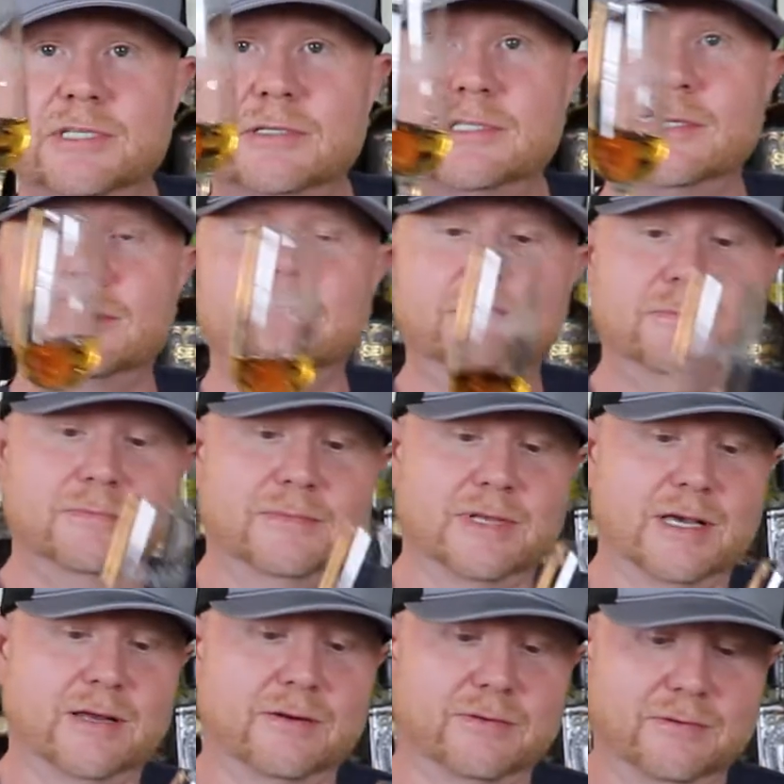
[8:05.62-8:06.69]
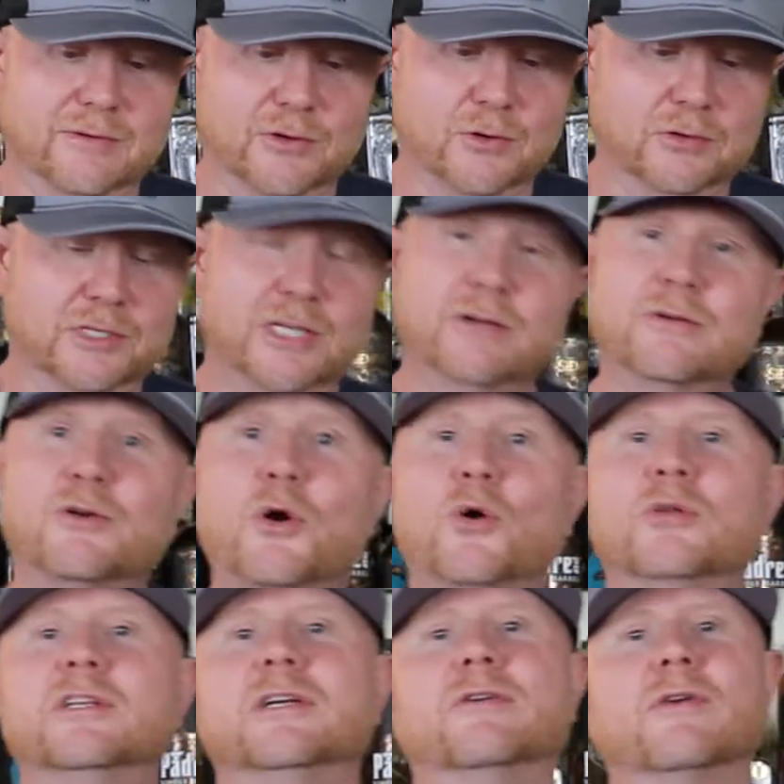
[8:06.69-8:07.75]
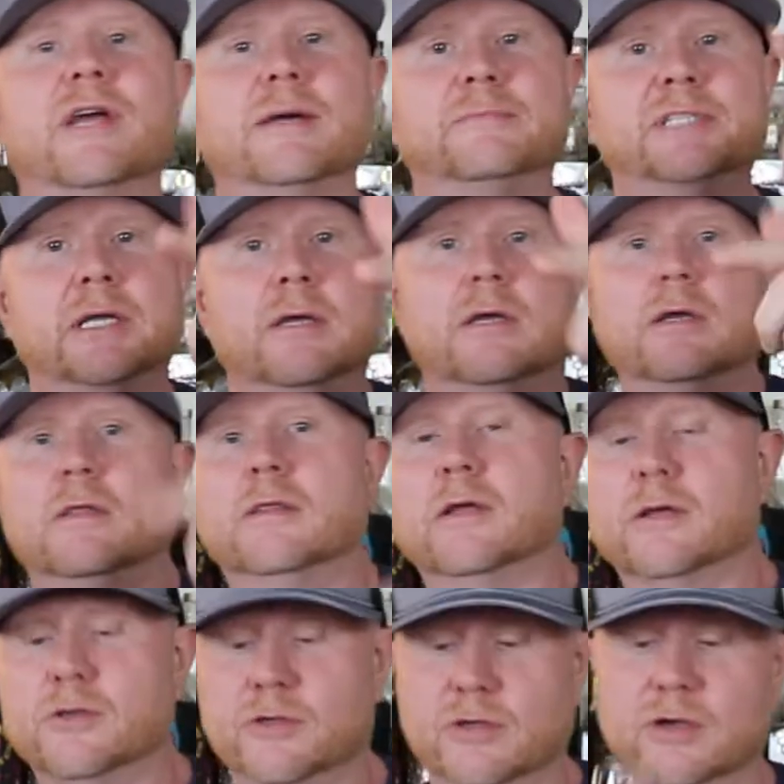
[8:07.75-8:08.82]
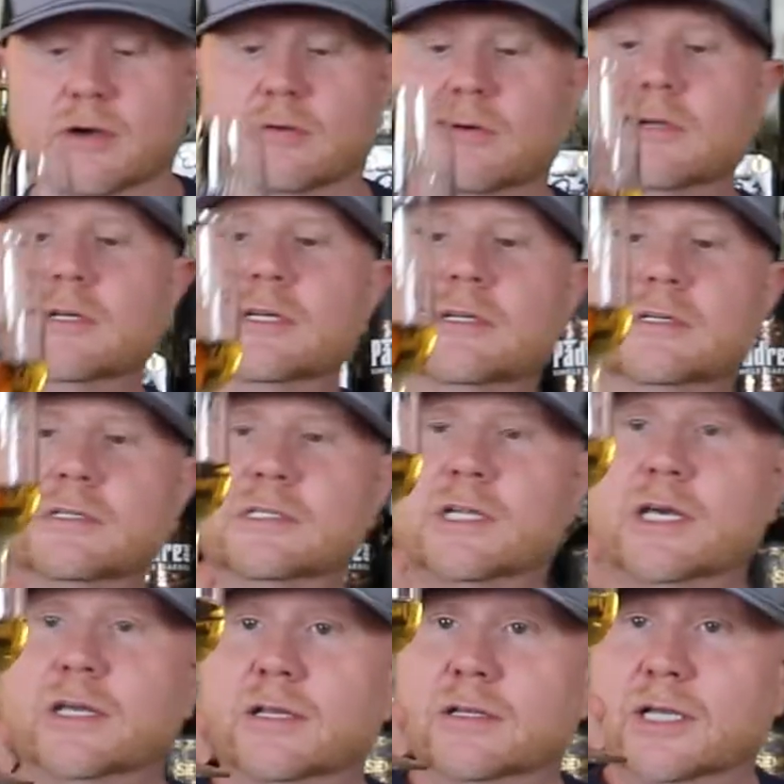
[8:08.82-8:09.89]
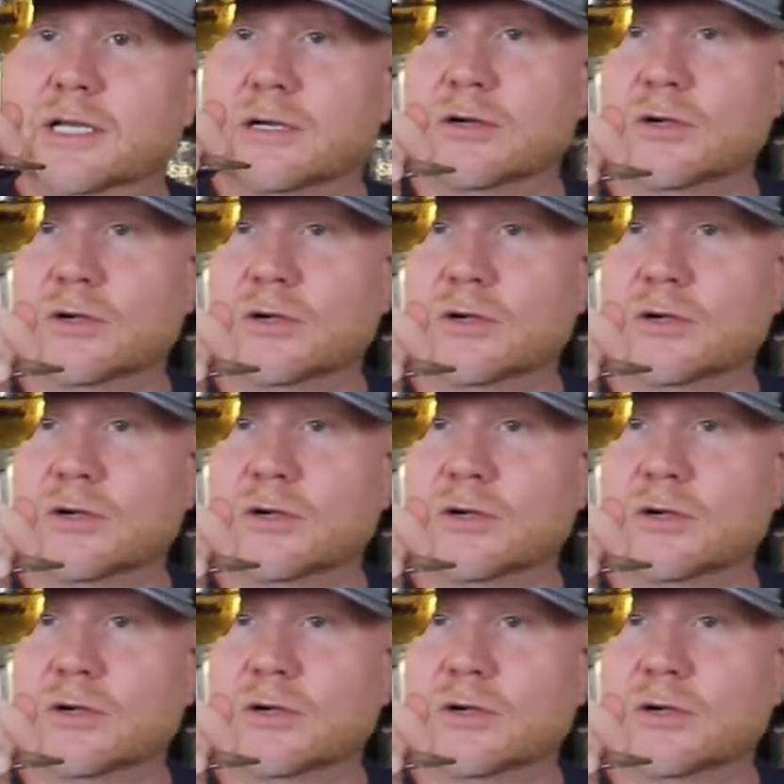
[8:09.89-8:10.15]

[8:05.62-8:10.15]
or something? I don't know. Golden grams. There you go. It's like a